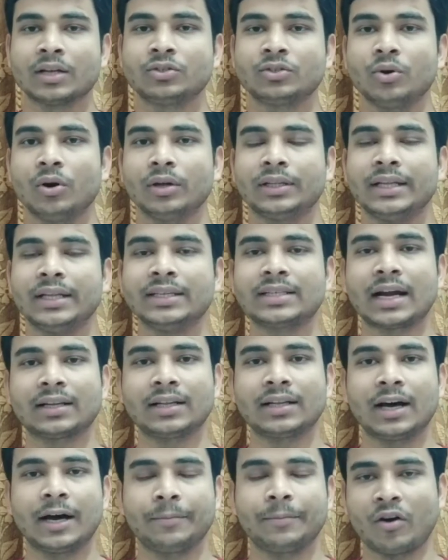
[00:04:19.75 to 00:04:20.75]
So these are
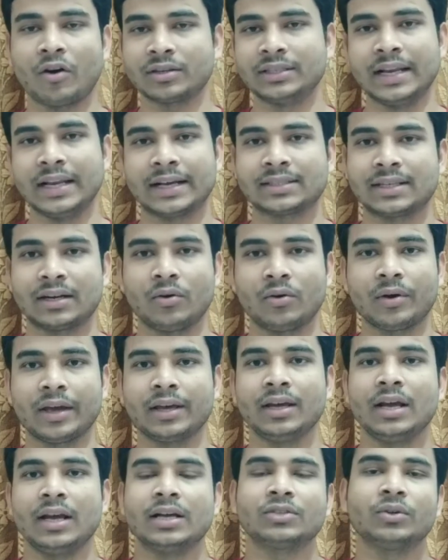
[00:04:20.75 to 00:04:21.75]
the for selection. Okay,
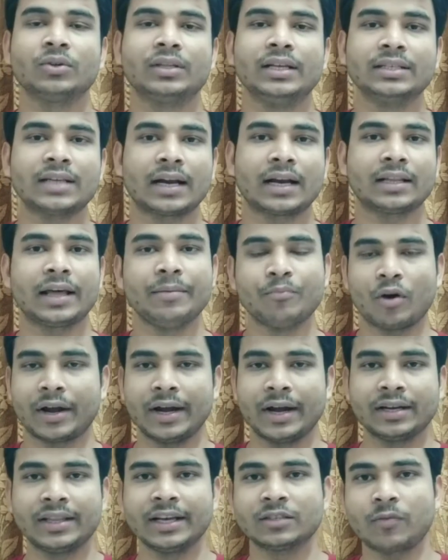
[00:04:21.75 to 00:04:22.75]
so these are the
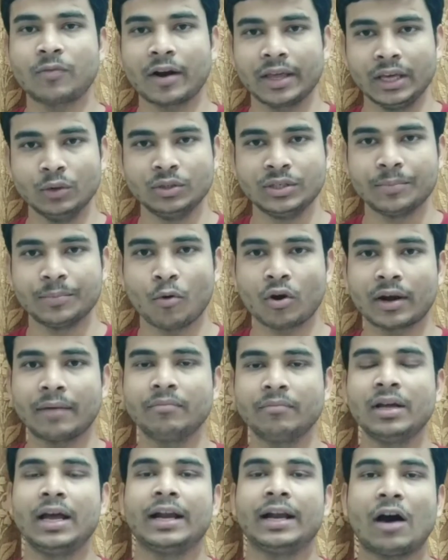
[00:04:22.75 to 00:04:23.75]
important things for U G program.